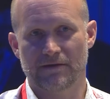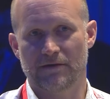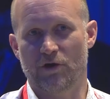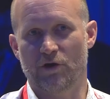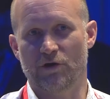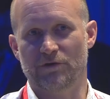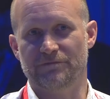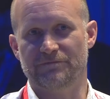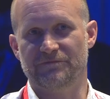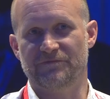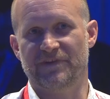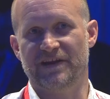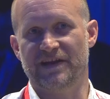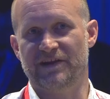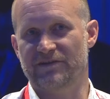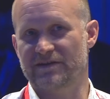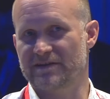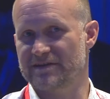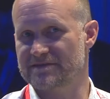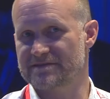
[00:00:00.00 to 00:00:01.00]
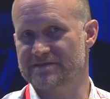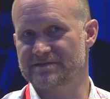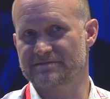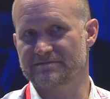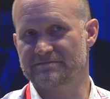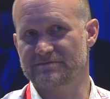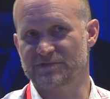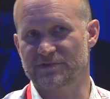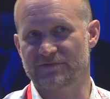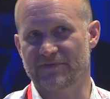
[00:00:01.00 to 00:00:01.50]
on various
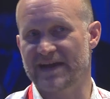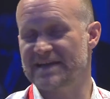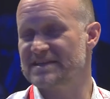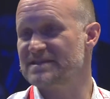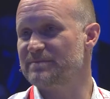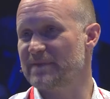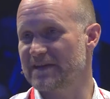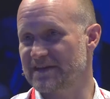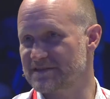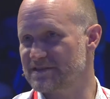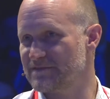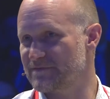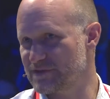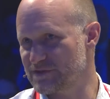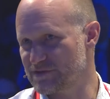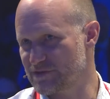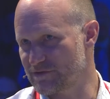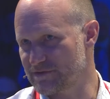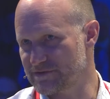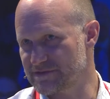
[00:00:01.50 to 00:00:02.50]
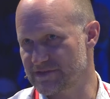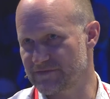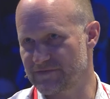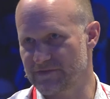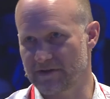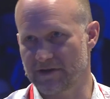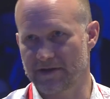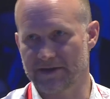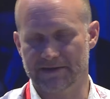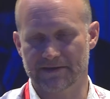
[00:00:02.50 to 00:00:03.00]
sort of aspects of insurance, if
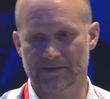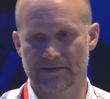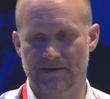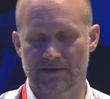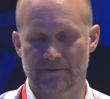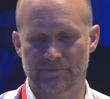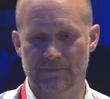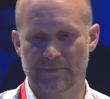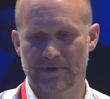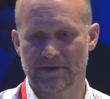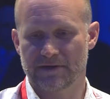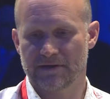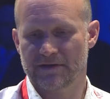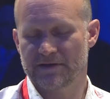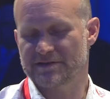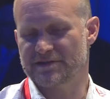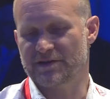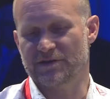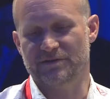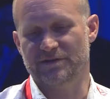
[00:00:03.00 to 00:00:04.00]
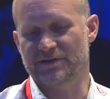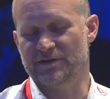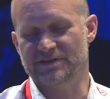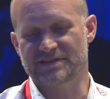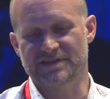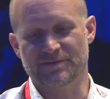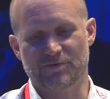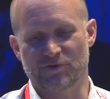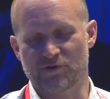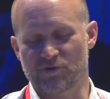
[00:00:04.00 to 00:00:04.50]
you like. So a
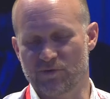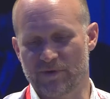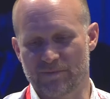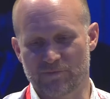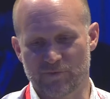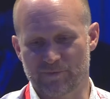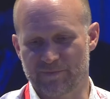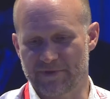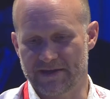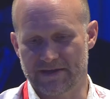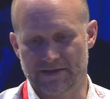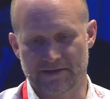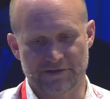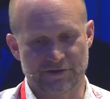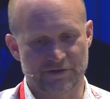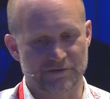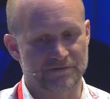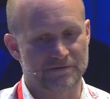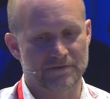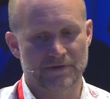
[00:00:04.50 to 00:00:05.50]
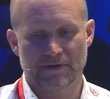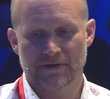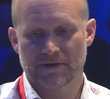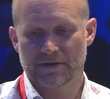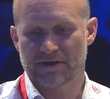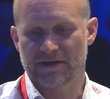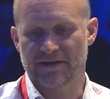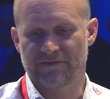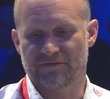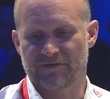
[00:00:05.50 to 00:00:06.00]
typical one would be,
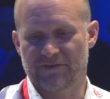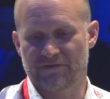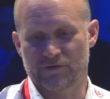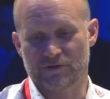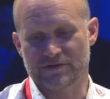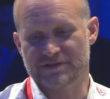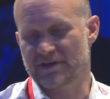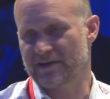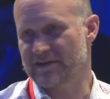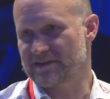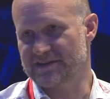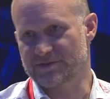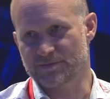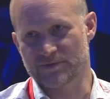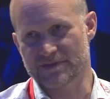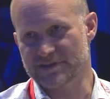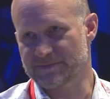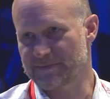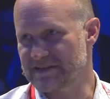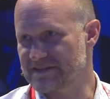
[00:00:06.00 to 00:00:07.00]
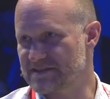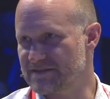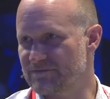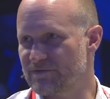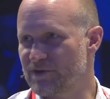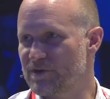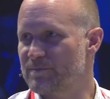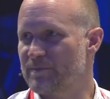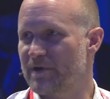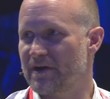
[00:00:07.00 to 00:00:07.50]
if you're a cyclist with expensive
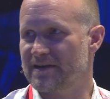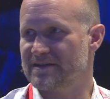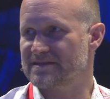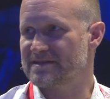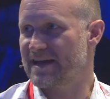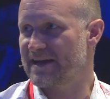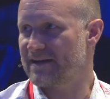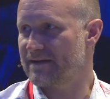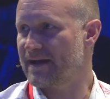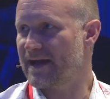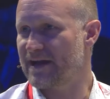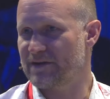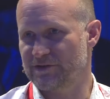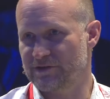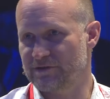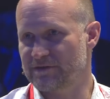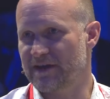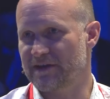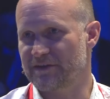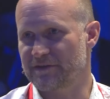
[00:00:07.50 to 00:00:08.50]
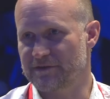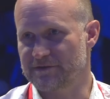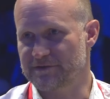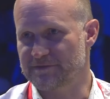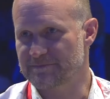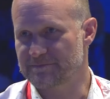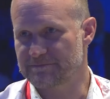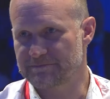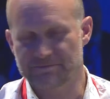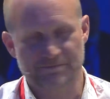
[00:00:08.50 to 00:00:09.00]
road bikes, how do you get those?
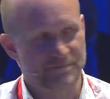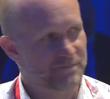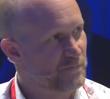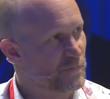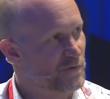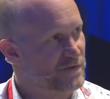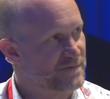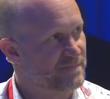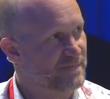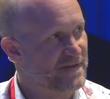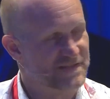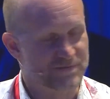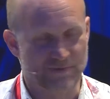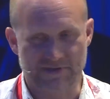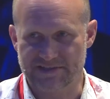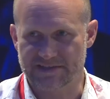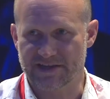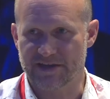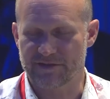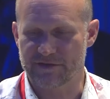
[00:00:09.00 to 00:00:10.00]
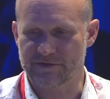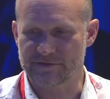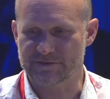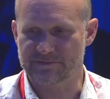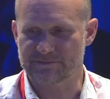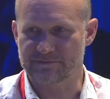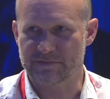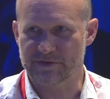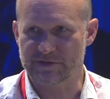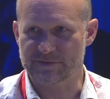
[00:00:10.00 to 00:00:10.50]
What's the best way to get
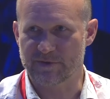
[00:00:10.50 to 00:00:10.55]
those